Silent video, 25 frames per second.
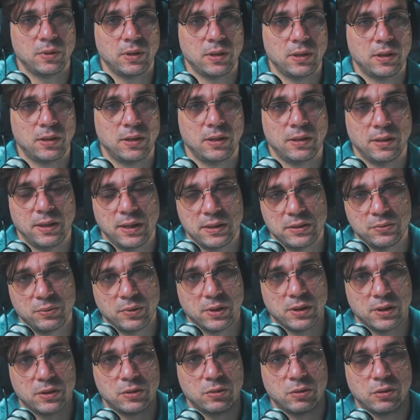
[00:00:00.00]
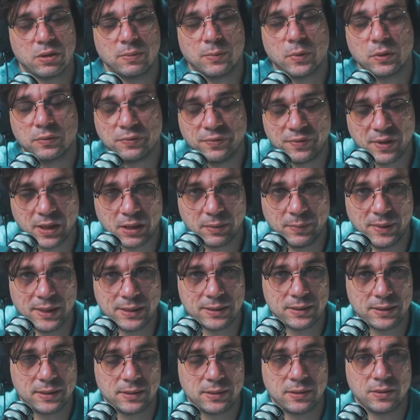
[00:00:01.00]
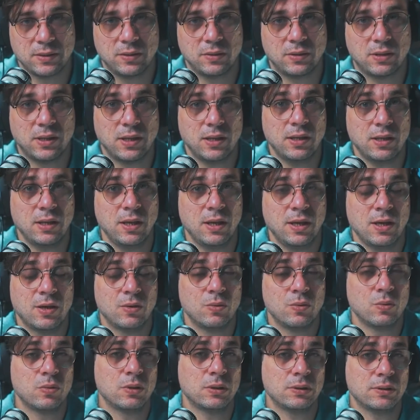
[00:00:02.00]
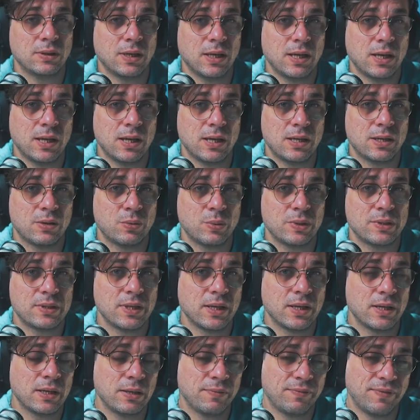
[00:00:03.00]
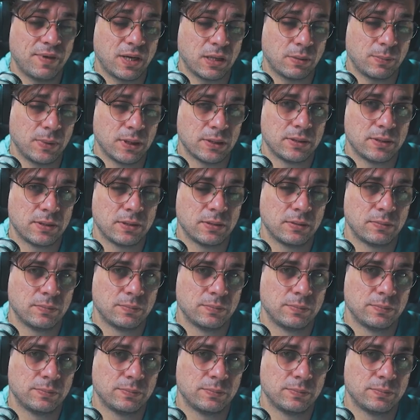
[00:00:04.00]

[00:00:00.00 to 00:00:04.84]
as we are talking about fragments, okay, what are retained fragments?